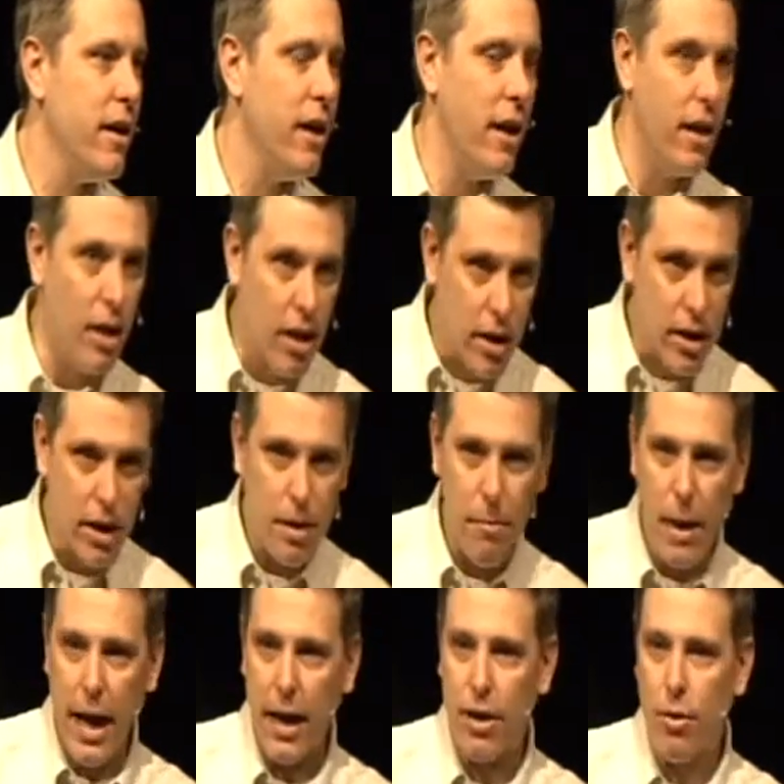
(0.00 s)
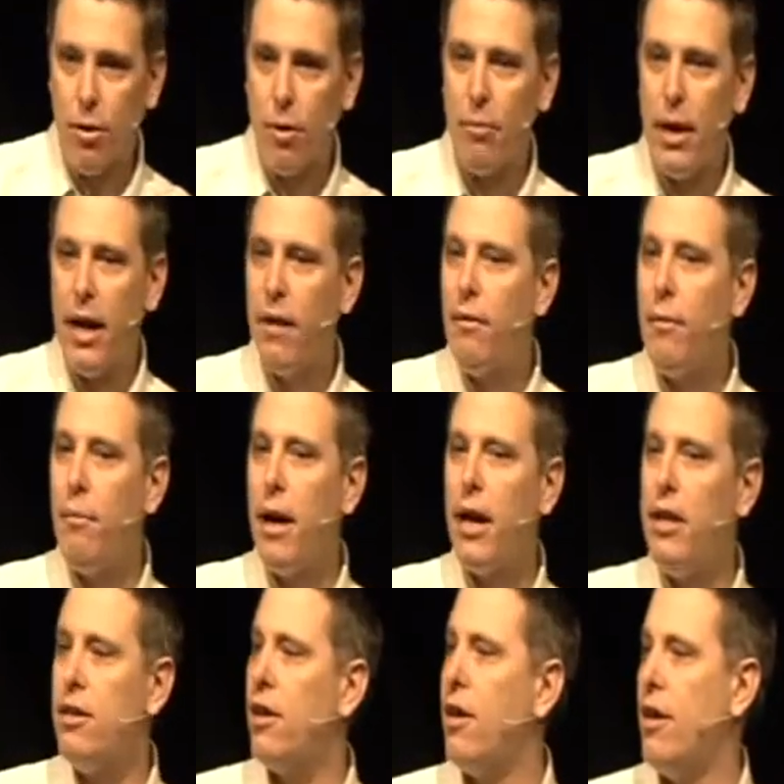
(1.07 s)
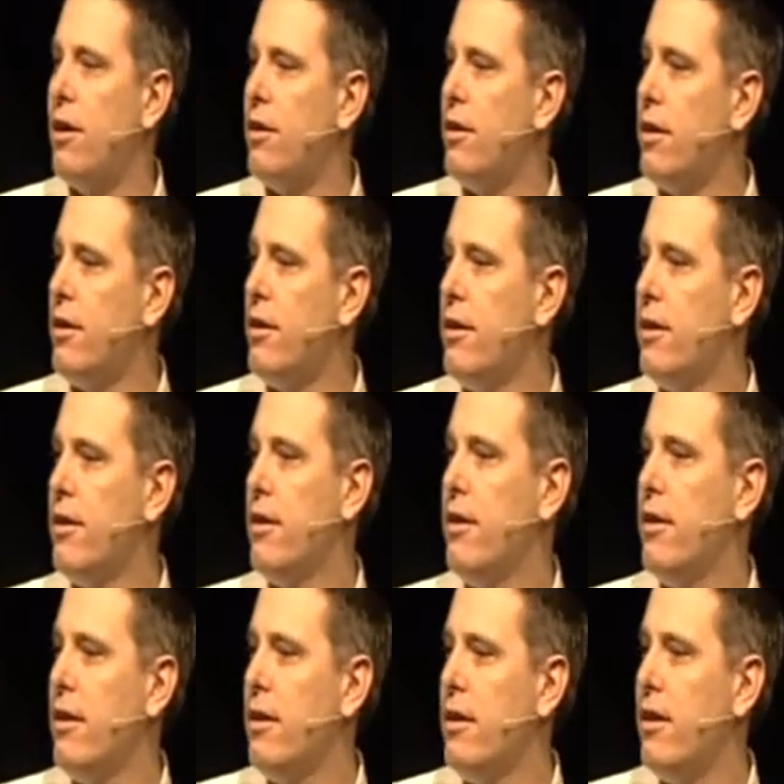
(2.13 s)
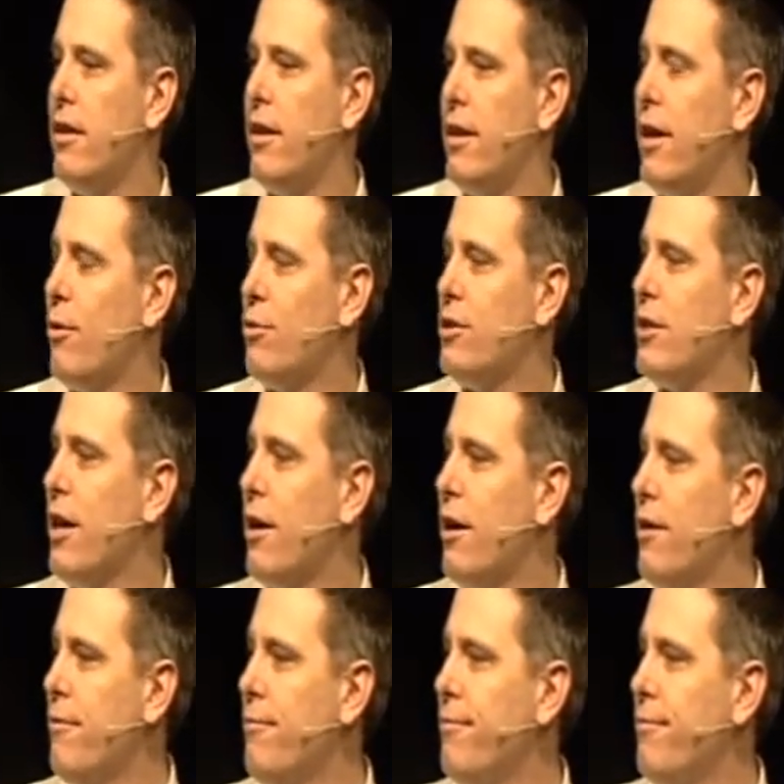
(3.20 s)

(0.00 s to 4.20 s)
And he looked in the back of the room, and everybody turned. And there was Sarah.